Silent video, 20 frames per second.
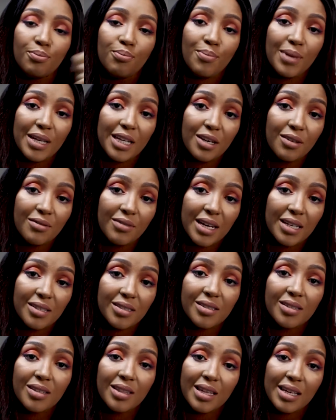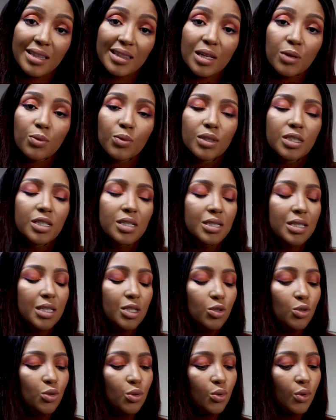Many of us think that we just
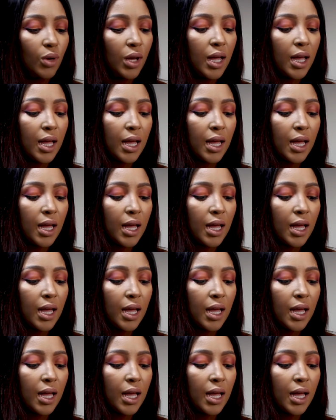need to